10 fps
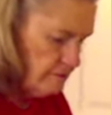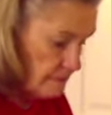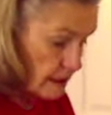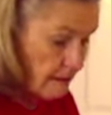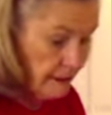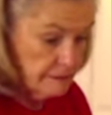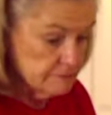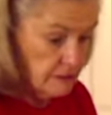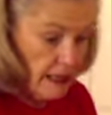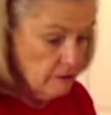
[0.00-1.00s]
I like it
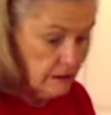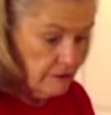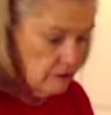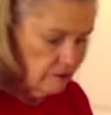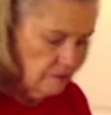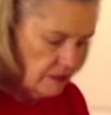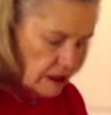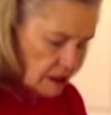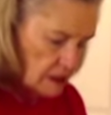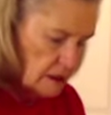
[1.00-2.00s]
however.
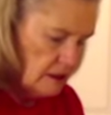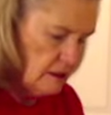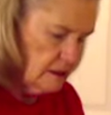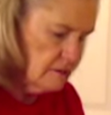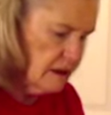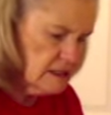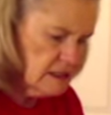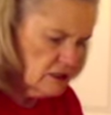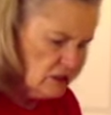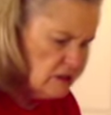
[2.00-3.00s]
It makes such a
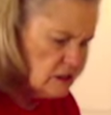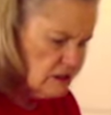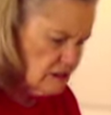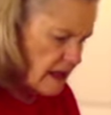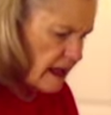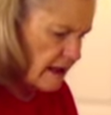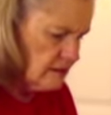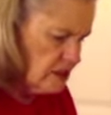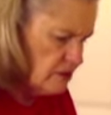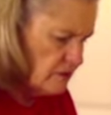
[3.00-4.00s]
good snack too
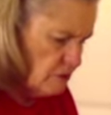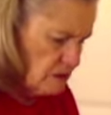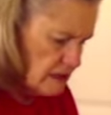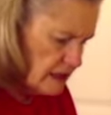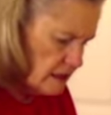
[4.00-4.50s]
if you want to take it